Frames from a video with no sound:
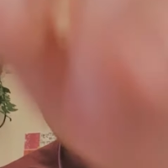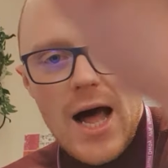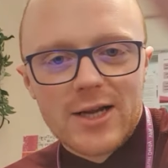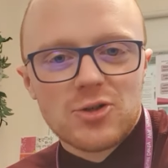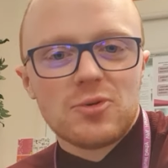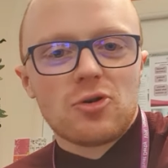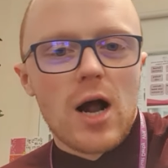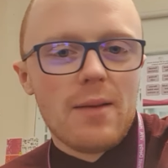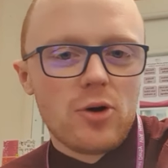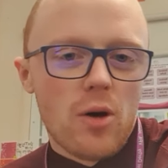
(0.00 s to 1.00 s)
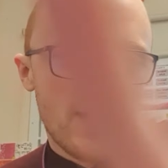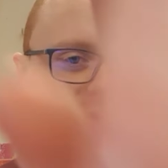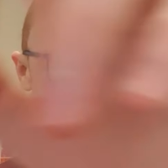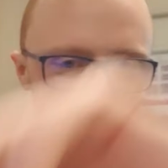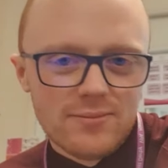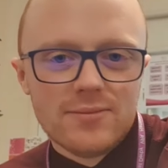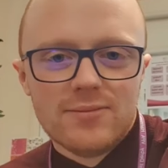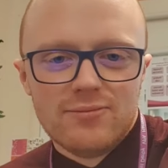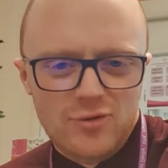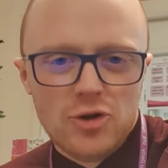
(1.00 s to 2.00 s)
Bye. Like, subscribe, comment,
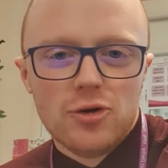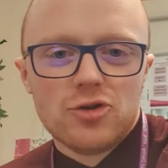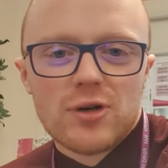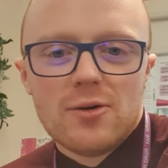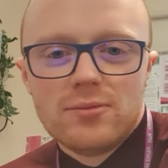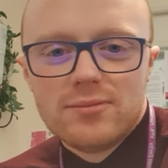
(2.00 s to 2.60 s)
do the drill.